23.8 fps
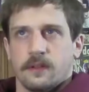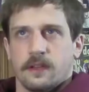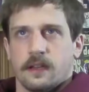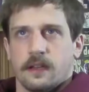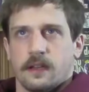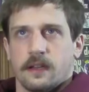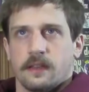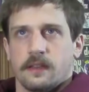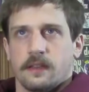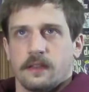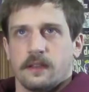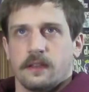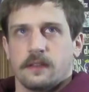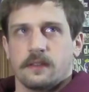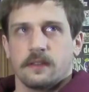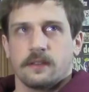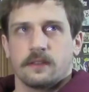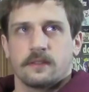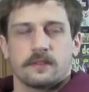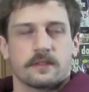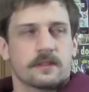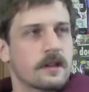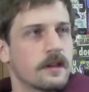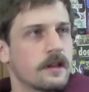yeah, the
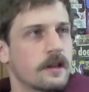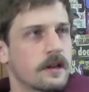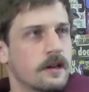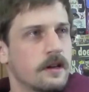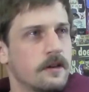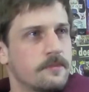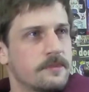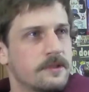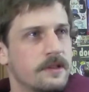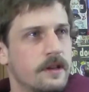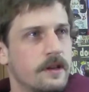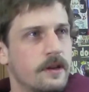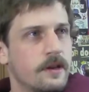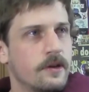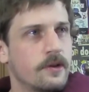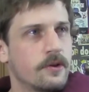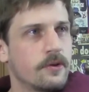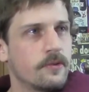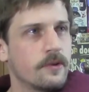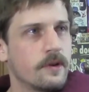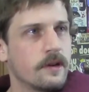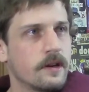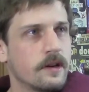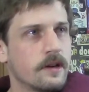ending just kind of comes out of
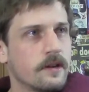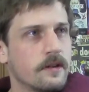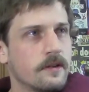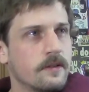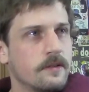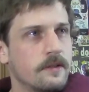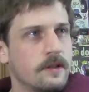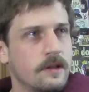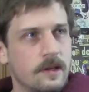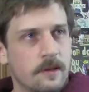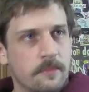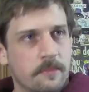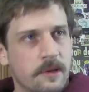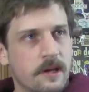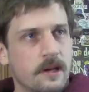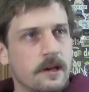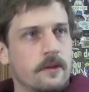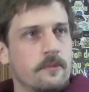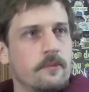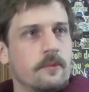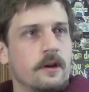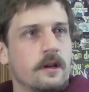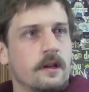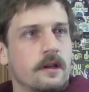nowhere in a
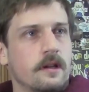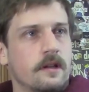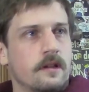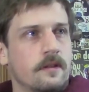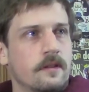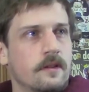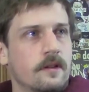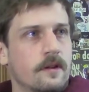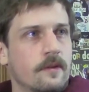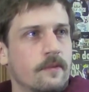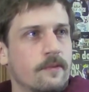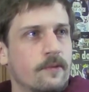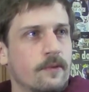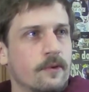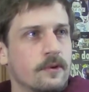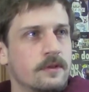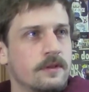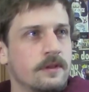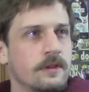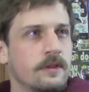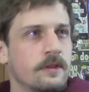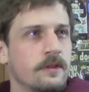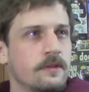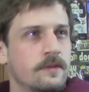bad way and
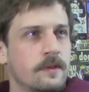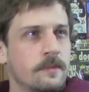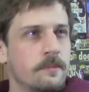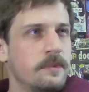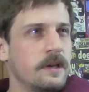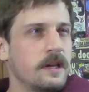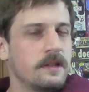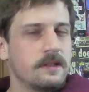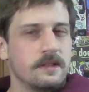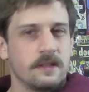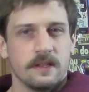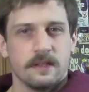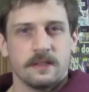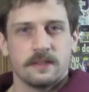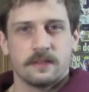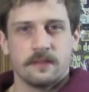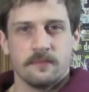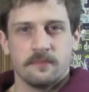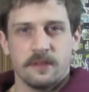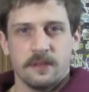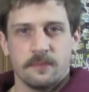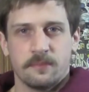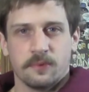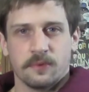unfortunately leaves a bad taste
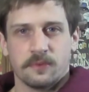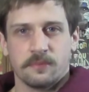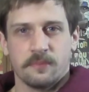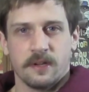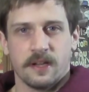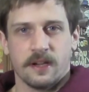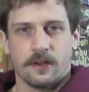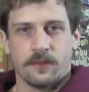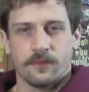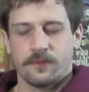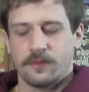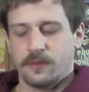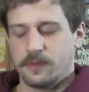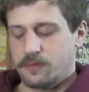in people's mouths.